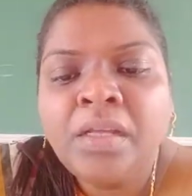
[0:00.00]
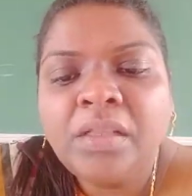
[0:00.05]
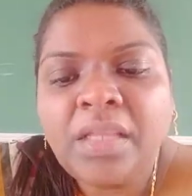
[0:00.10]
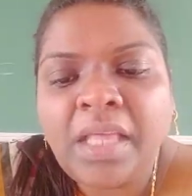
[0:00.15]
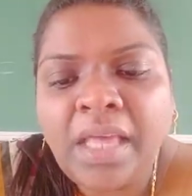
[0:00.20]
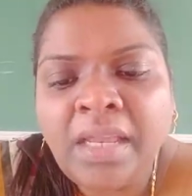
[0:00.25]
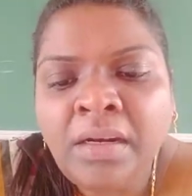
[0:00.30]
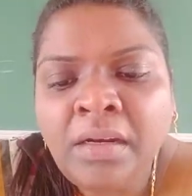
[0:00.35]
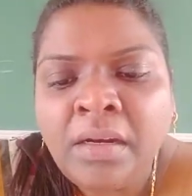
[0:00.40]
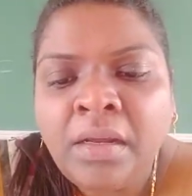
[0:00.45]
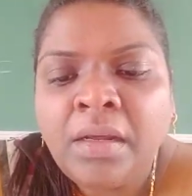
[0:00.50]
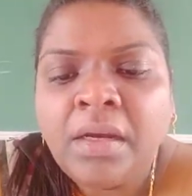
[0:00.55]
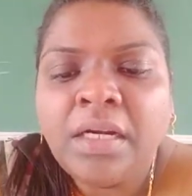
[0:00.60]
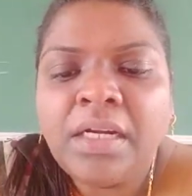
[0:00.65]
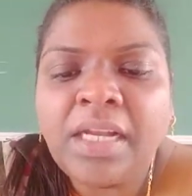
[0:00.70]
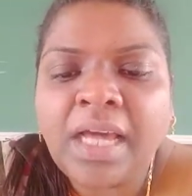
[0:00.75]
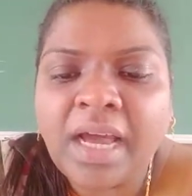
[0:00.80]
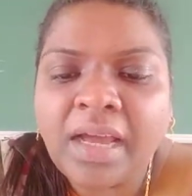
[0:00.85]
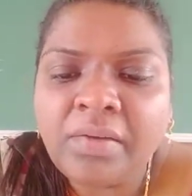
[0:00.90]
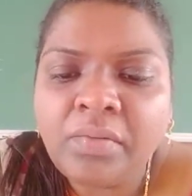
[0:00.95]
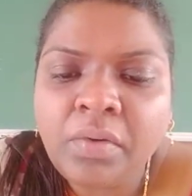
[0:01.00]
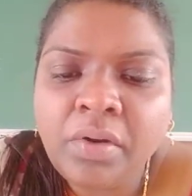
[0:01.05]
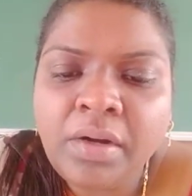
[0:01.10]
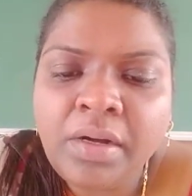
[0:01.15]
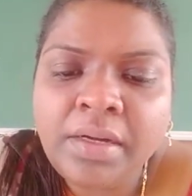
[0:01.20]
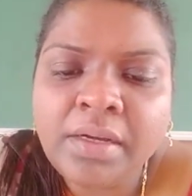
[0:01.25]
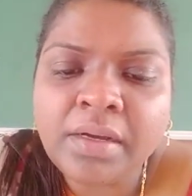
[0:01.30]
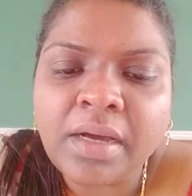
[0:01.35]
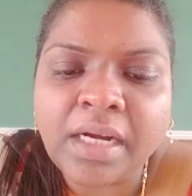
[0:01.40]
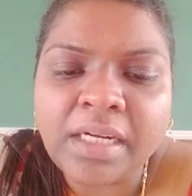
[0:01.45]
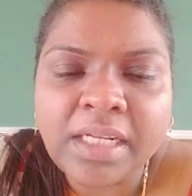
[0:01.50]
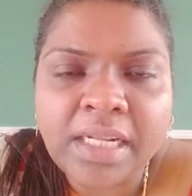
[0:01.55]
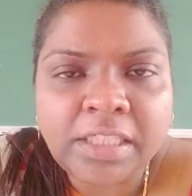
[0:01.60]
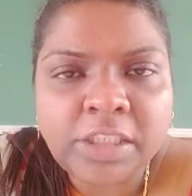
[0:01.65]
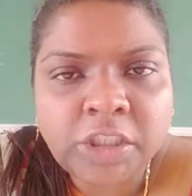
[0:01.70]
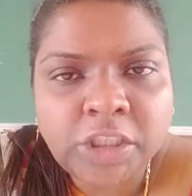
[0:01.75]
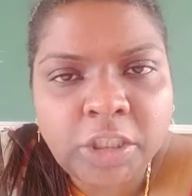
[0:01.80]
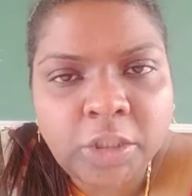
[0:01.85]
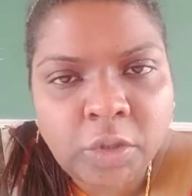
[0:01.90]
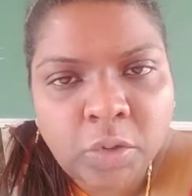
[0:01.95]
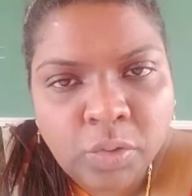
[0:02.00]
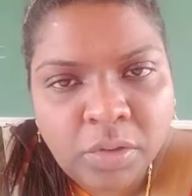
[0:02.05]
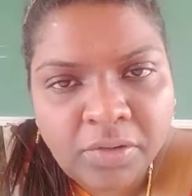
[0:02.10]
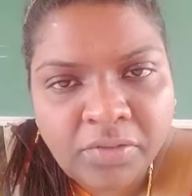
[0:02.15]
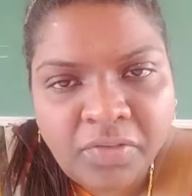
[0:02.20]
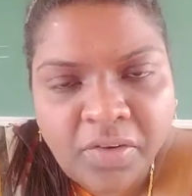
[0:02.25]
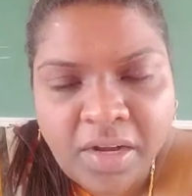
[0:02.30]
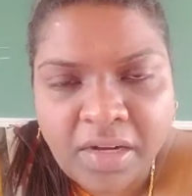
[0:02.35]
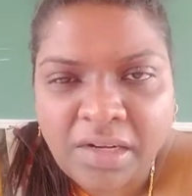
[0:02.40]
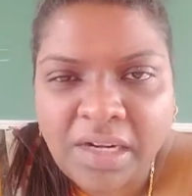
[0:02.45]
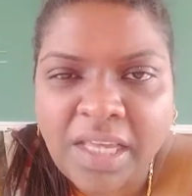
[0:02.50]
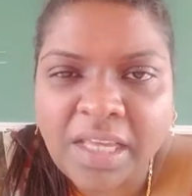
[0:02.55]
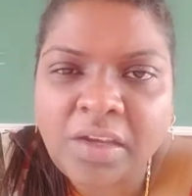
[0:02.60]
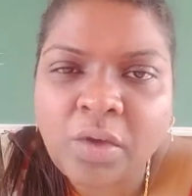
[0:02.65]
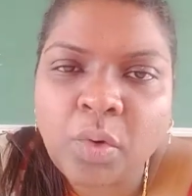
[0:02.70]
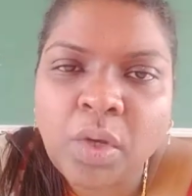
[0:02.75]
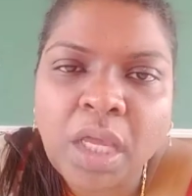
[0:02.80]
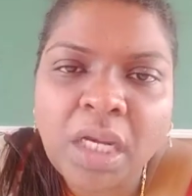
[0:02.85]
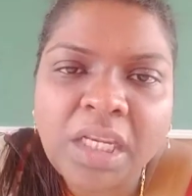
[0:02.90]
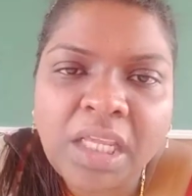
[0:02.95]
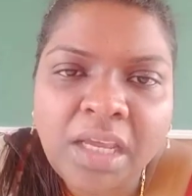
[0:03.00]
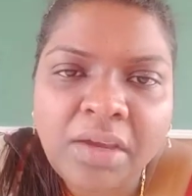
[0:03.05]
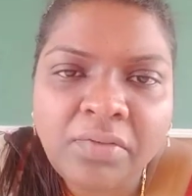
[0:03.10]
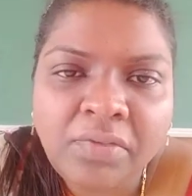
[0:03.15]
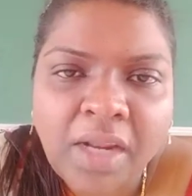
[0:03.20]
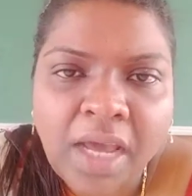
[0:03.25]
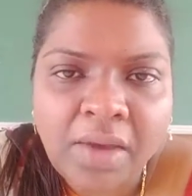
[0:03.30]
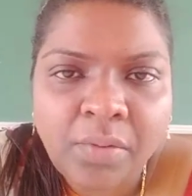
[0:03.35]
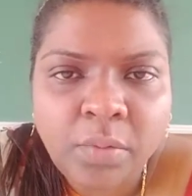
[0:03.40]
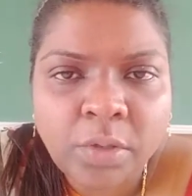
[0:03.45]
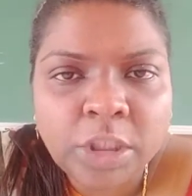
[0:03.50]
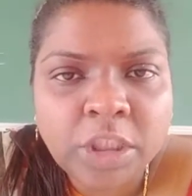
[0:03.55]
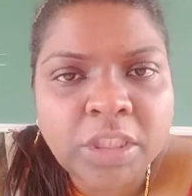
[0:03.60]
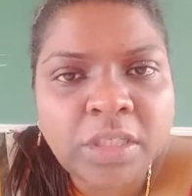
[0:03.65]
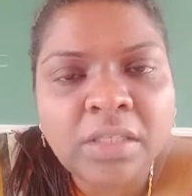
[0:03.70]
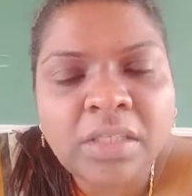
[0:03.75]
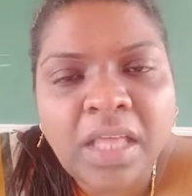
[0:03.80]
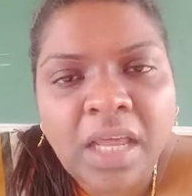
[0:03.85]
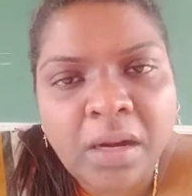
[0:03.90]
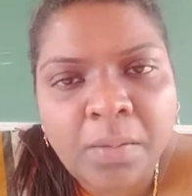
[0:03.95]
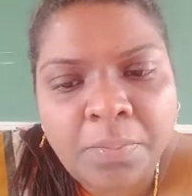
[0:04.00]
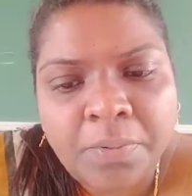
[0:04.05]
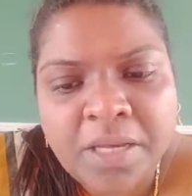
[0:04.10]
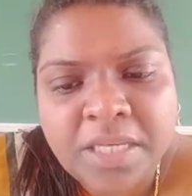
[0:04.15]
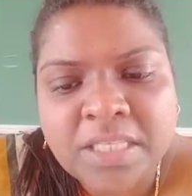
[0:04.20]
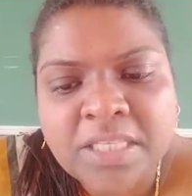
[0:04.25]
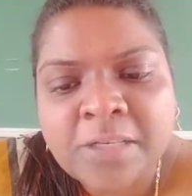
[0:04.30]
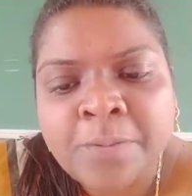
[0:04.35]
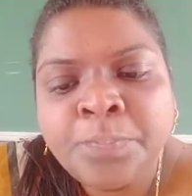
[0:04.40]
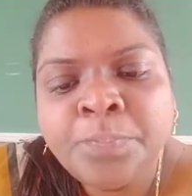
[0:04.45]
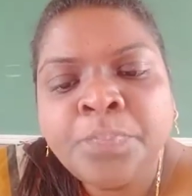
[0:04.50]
Then divert attention to the fun, like you can give diversional therapies.